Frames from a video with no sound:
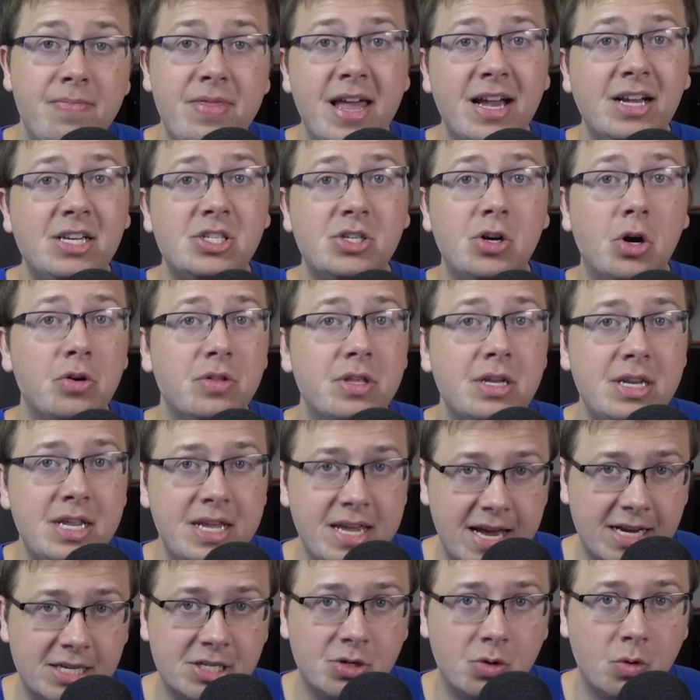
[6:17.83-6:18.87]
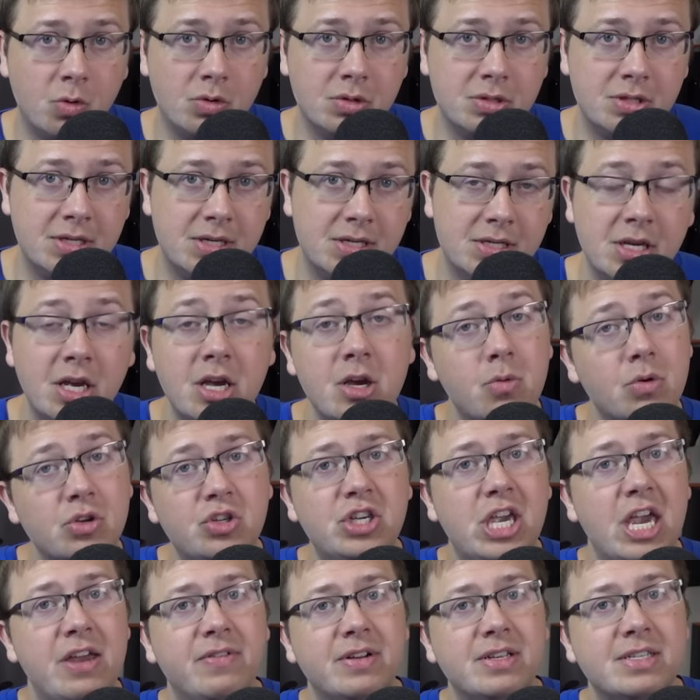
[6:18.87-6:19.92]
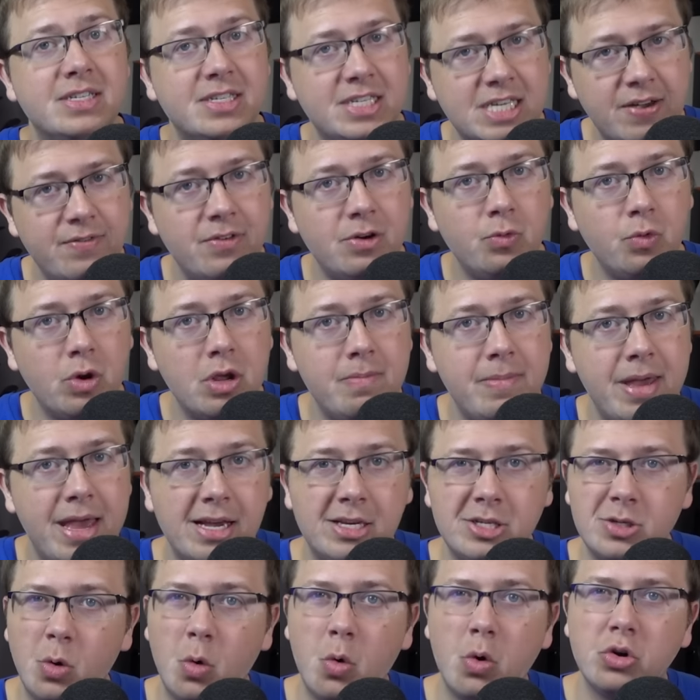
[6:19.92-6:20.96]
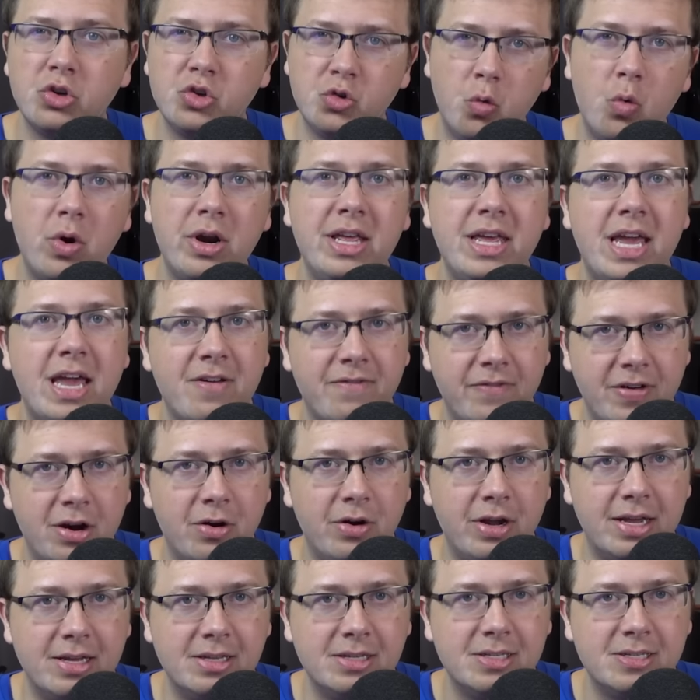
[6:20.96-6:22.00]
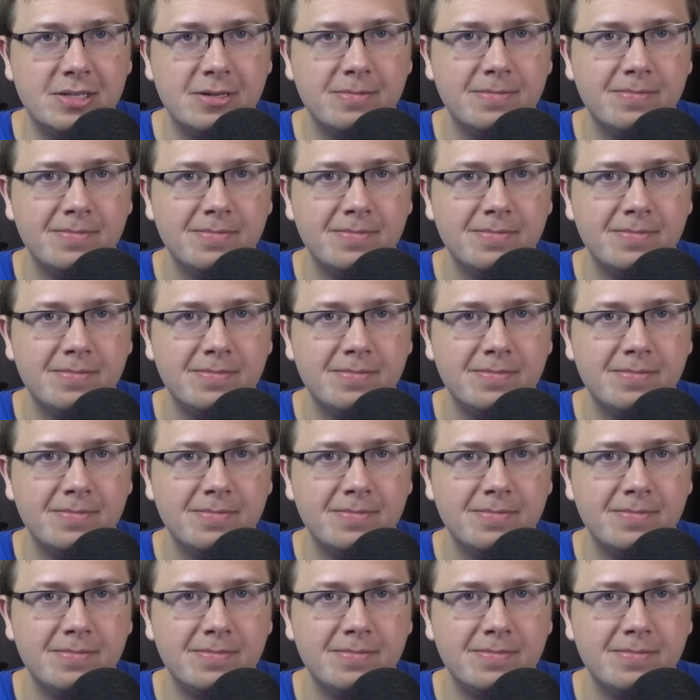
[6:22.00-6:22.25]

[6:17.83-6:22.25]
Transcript: Next are the D S courses, which gave us seven remakes or twenty-eight variants.